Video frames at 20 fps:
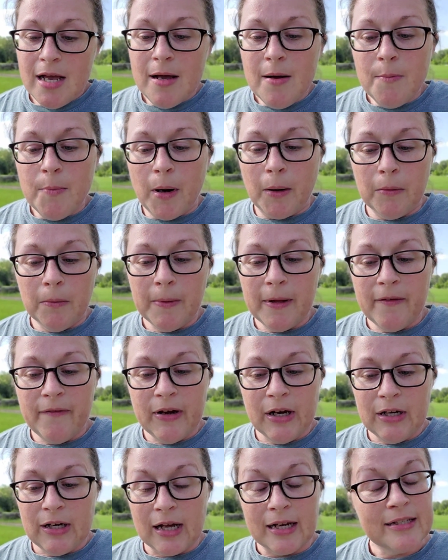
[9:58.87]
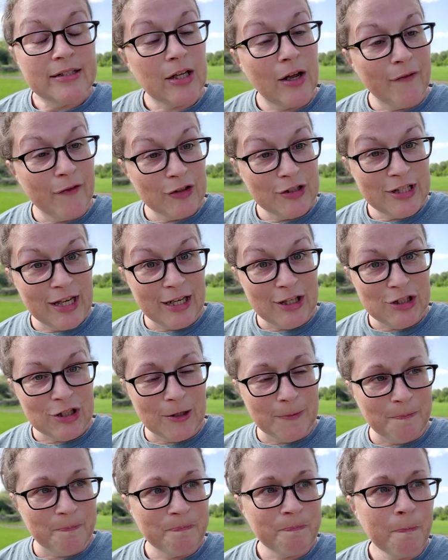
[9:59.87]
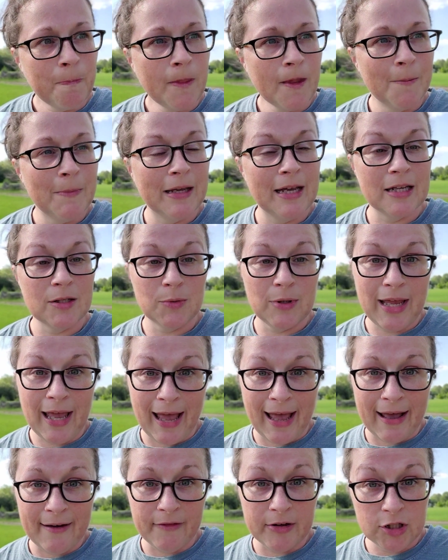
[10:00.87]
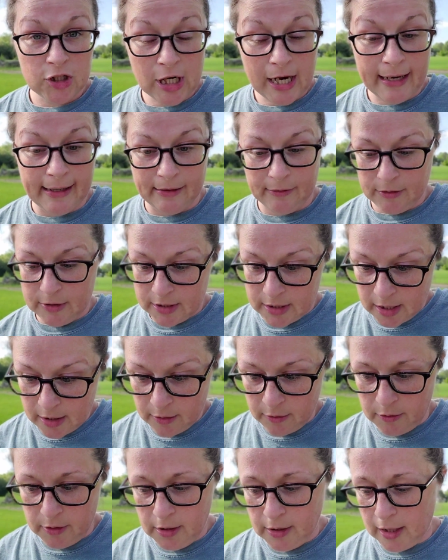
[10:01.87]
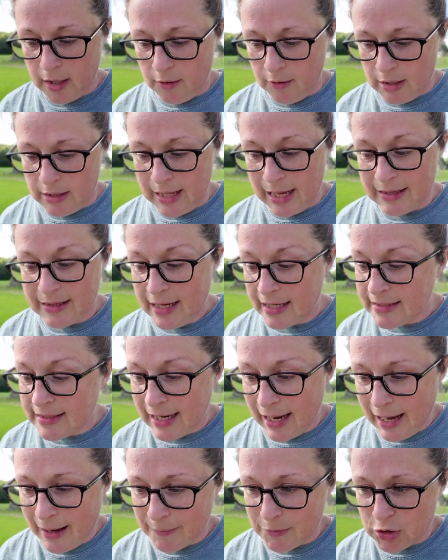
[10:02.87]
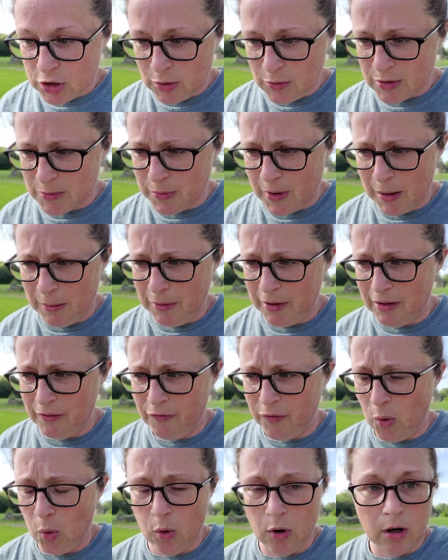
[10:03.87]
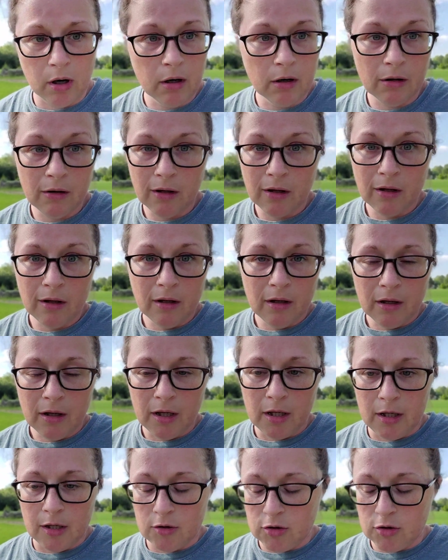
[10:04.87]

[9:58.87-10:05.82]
probably a very nice conversation. because we have a child. So, you know, and at that time she was probably 4. You know,